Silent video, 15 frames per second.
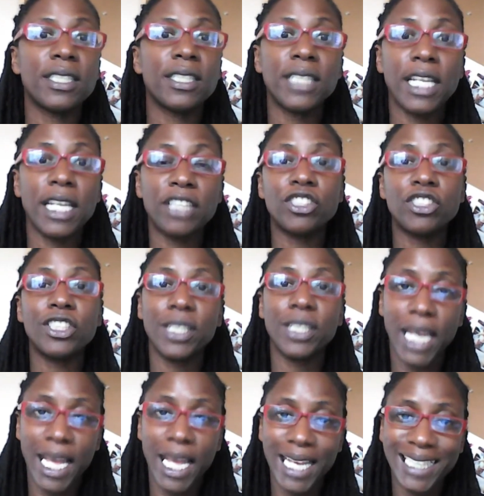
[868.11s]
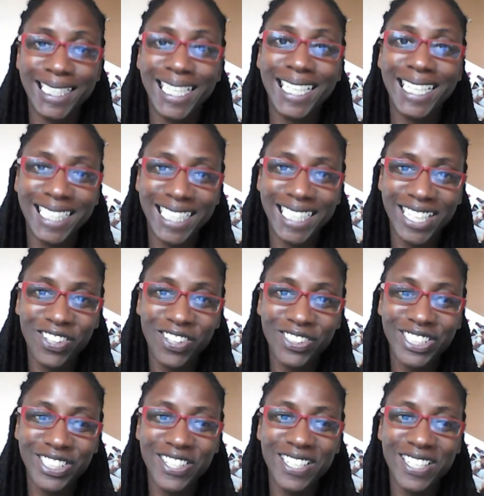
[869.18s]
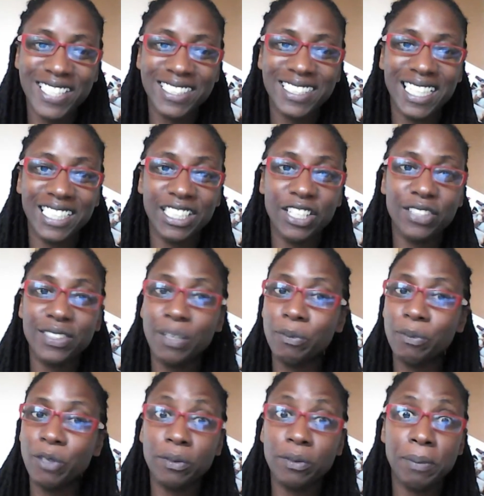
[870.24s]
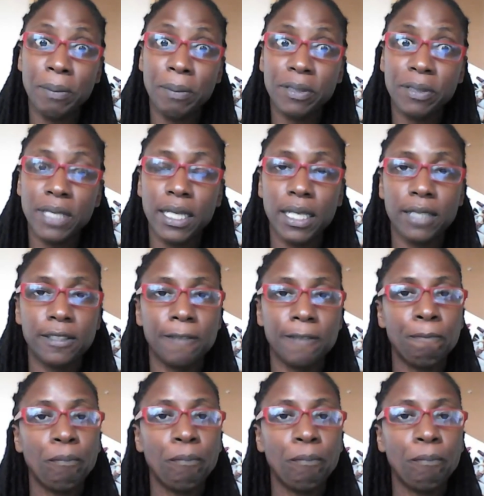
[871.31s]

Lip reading: Yes, you can eat the yolks, guys. I know sometimes people say this.